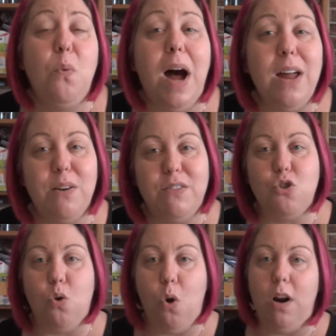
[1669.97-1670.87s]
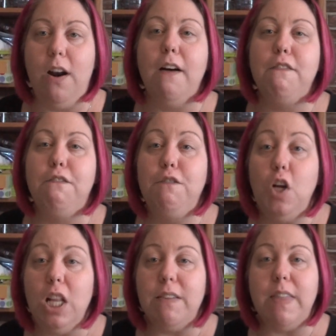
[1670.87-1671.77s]
why do I have a drawer
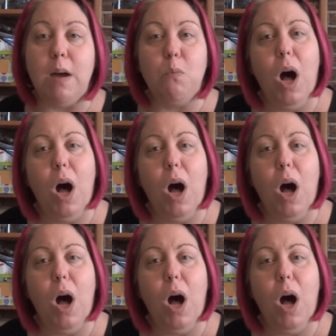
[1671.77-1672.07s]
full of them?